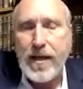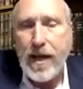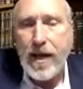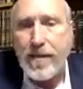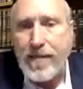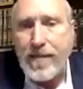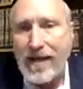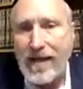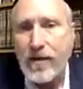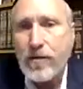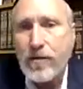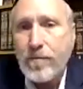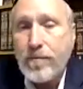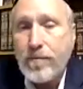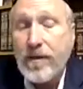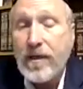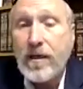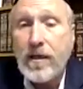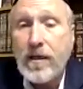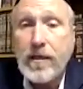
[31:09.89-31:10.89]
And that could
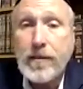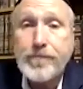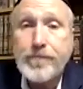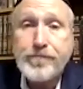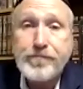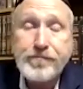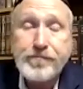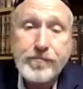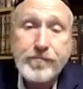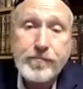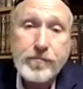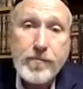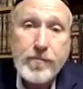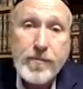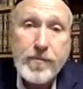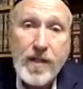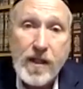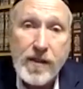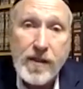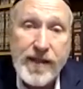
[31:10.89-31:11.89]
be
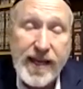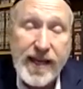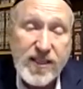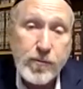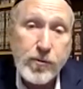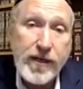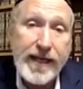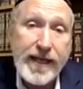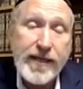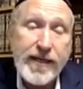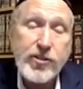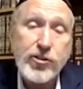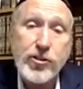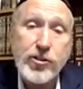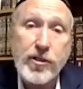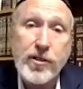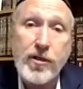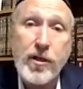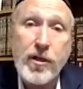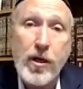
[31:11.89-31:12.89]
the
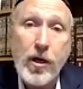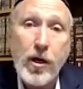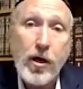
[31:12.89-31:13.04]
explanation